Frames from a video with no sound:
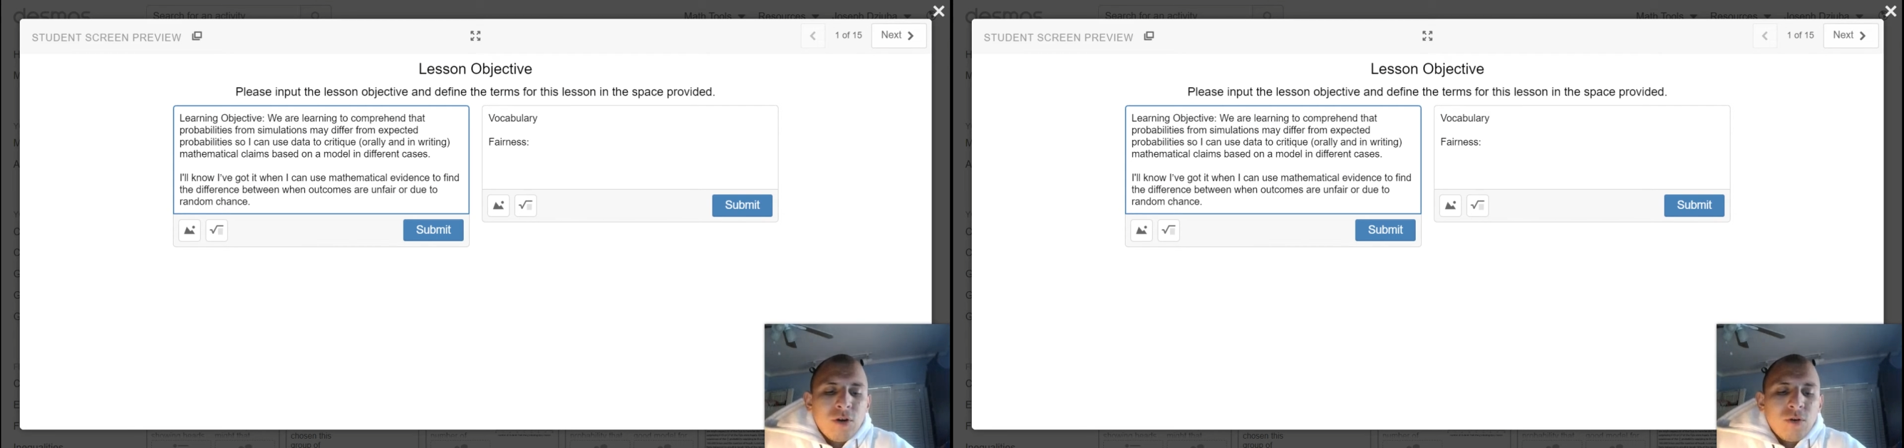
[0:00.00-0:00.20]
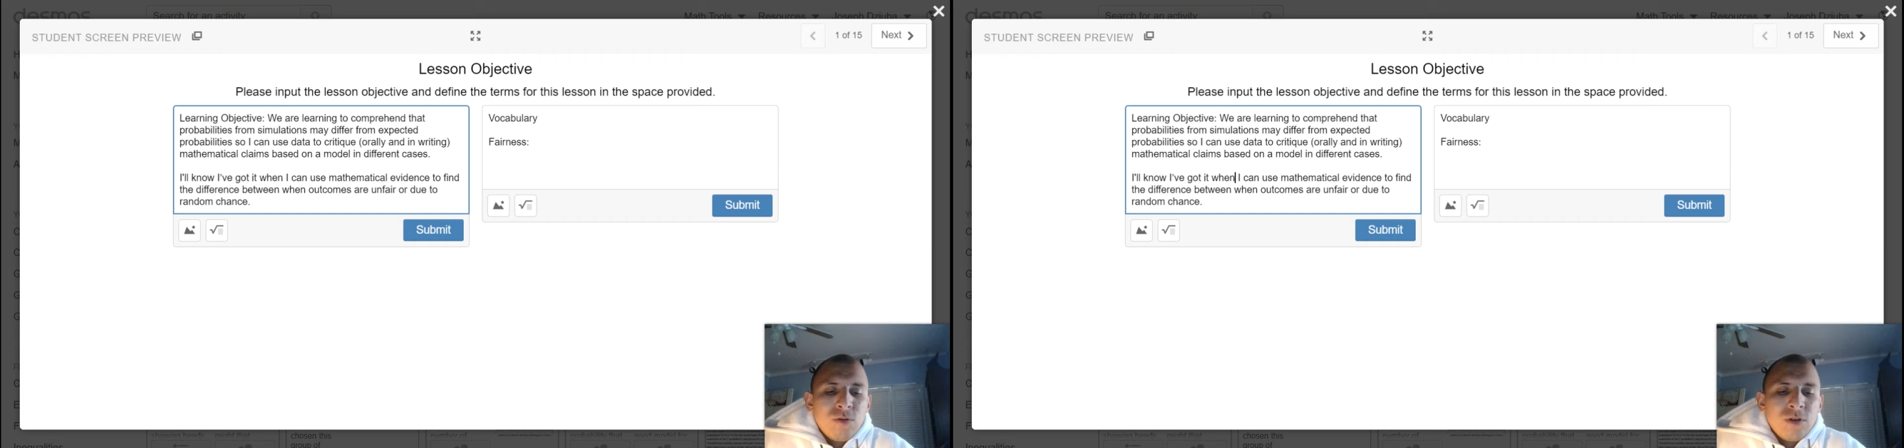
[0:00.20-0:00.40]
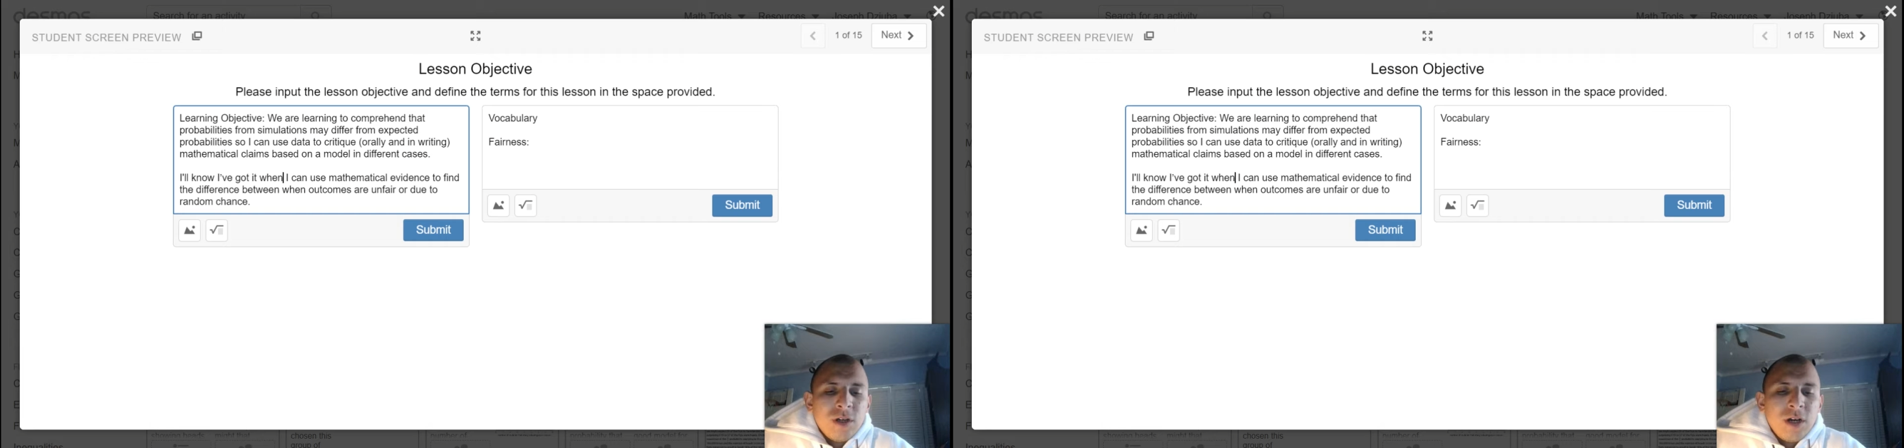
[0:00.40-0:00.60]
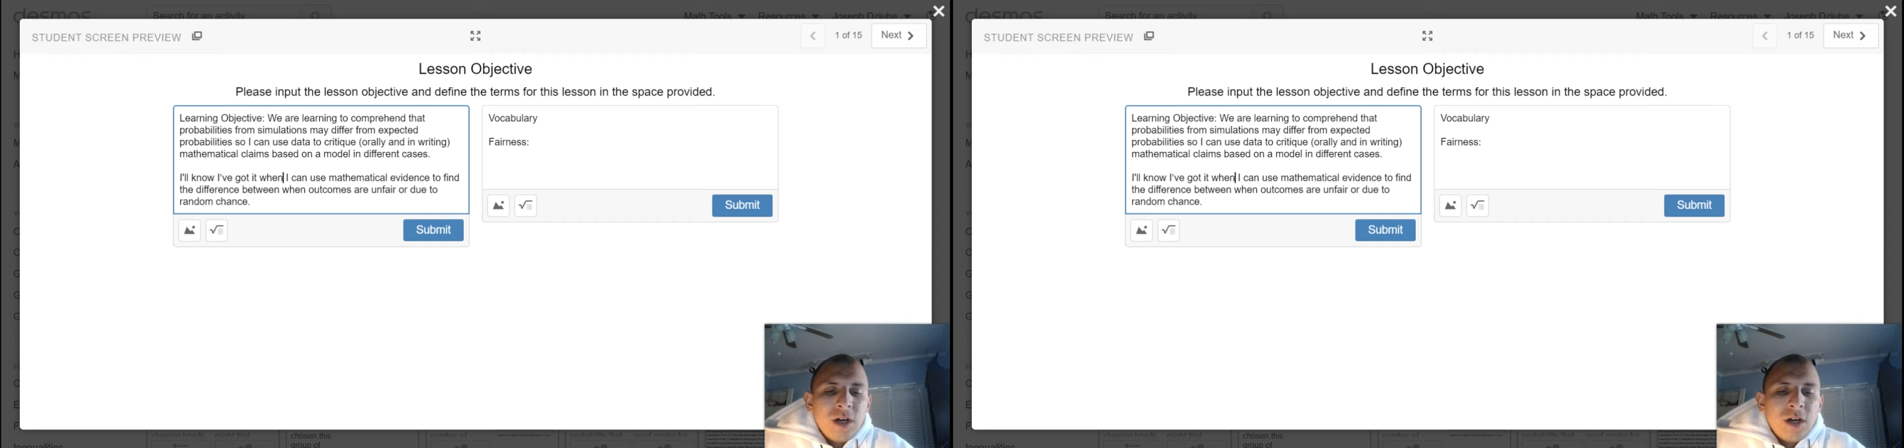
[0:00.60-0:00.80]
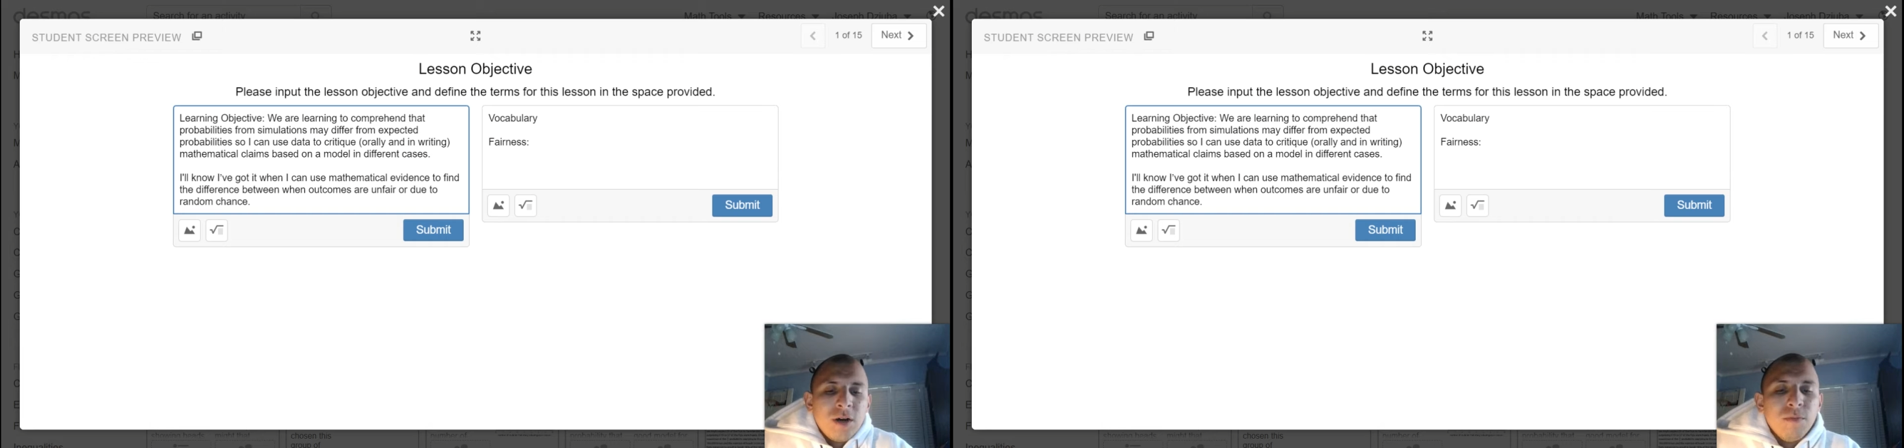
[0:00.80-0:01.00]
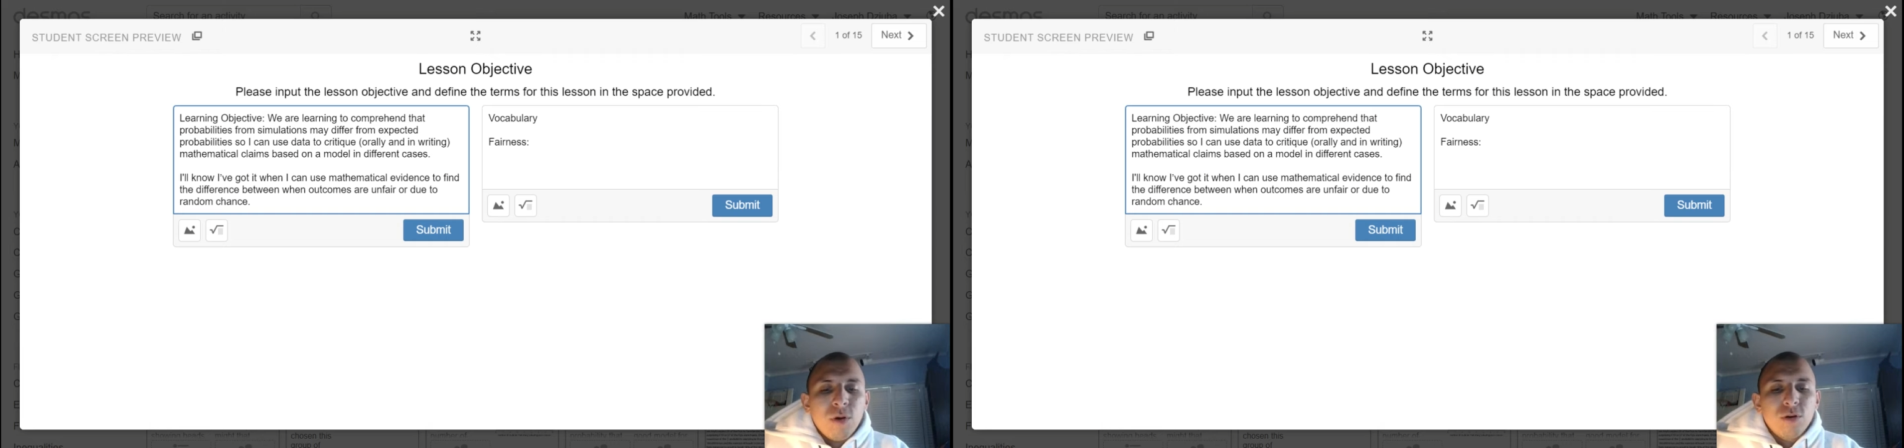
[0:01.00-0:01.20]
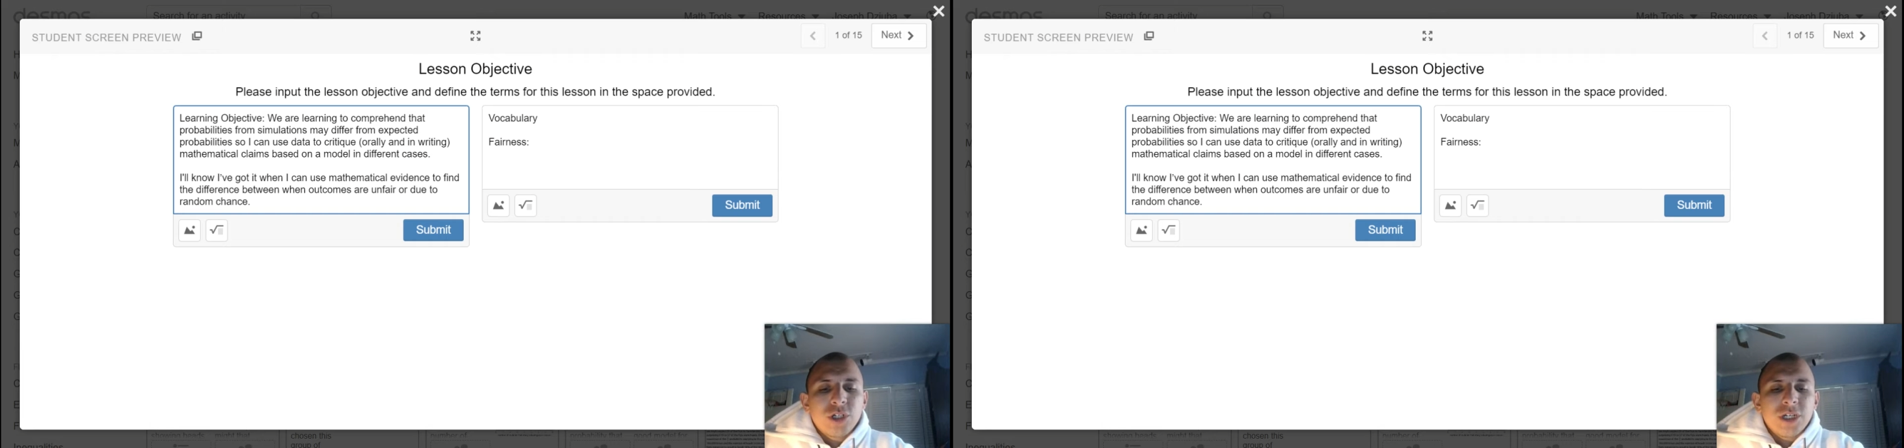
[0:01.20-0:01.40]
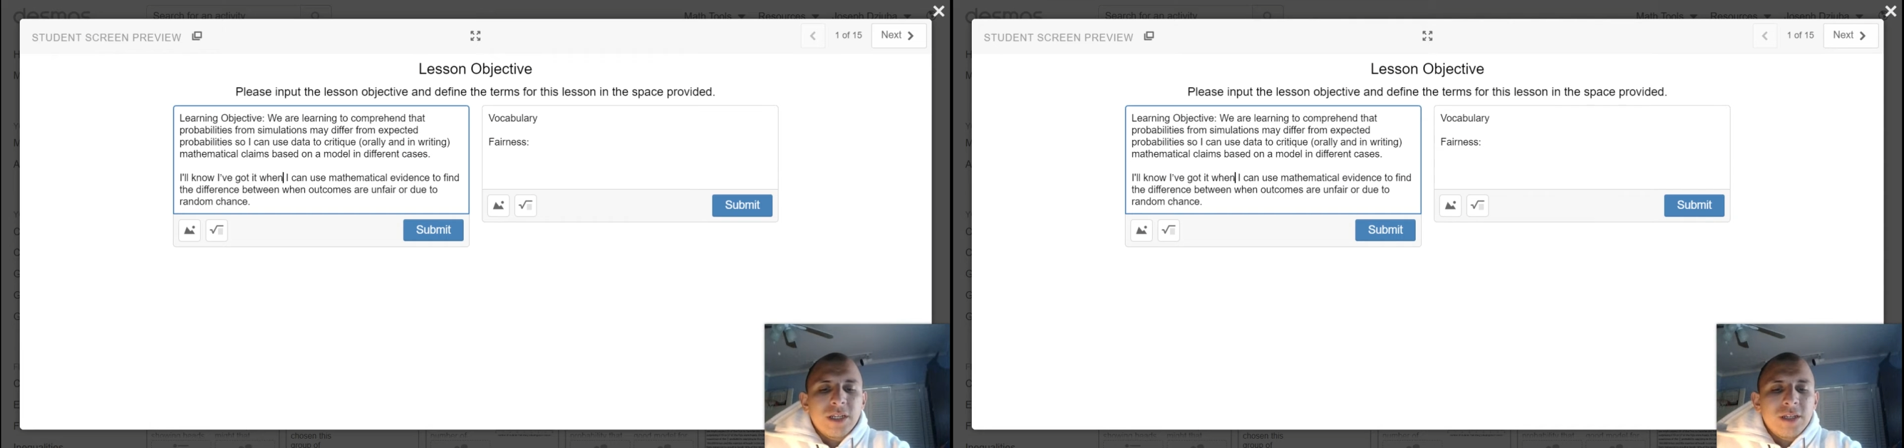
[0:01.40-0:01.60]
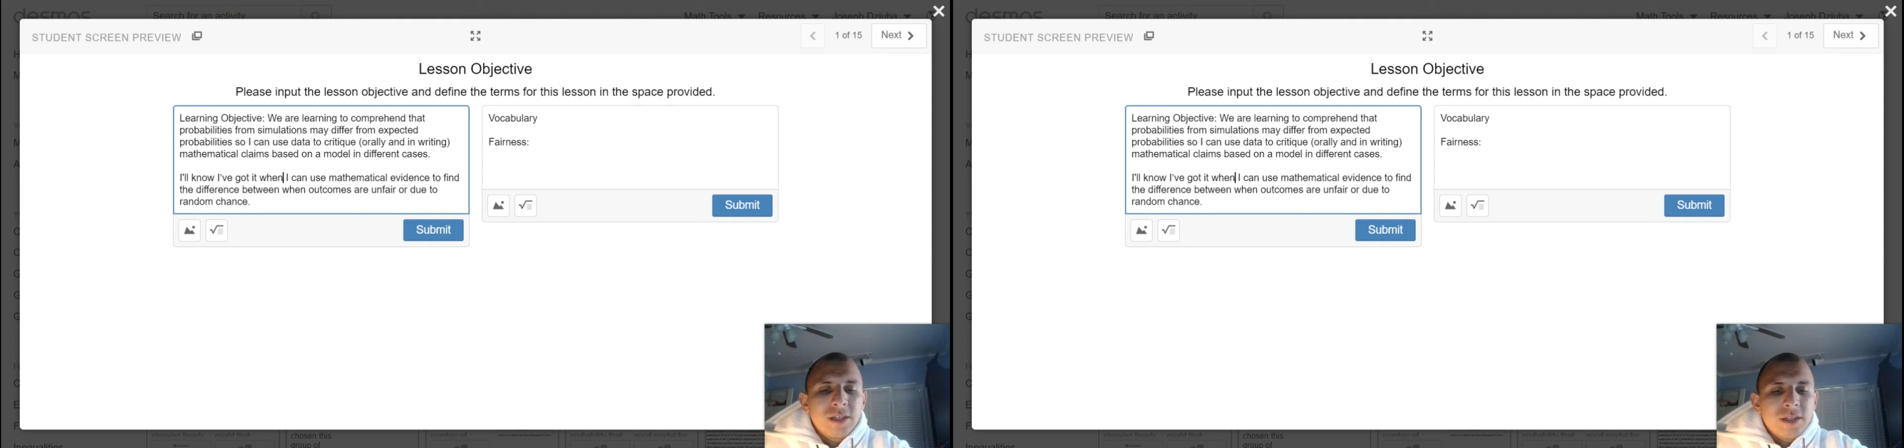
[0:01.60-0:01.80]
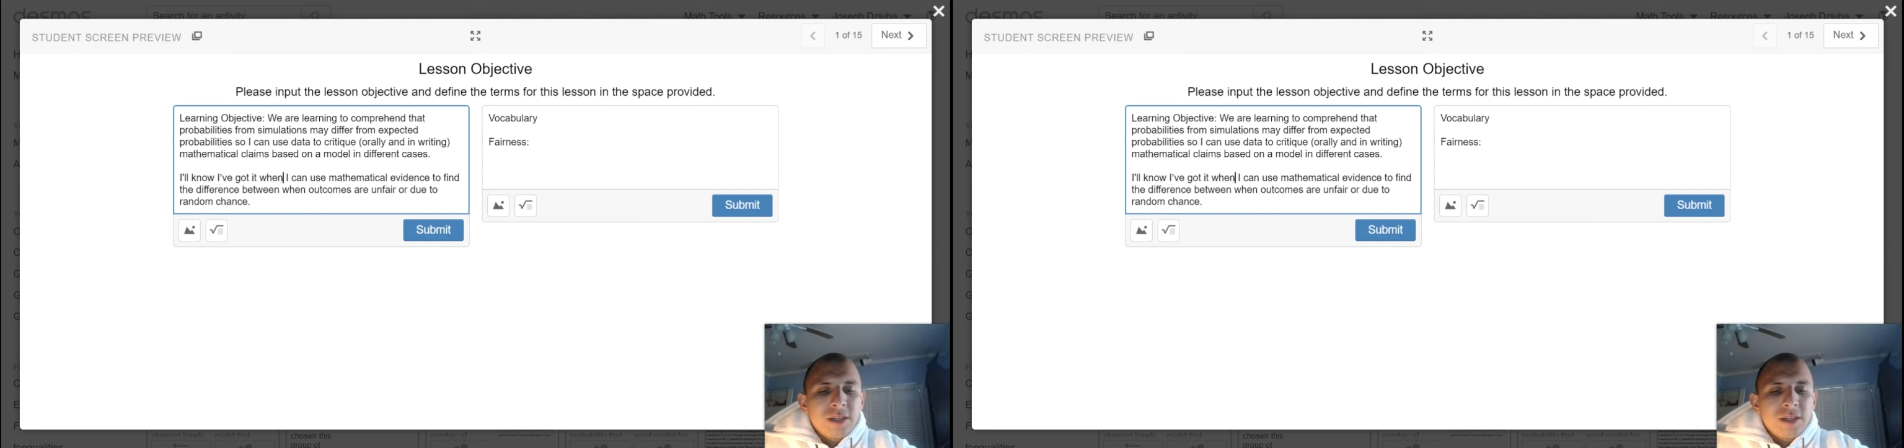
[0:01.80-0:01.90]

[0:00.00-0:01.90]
own emotion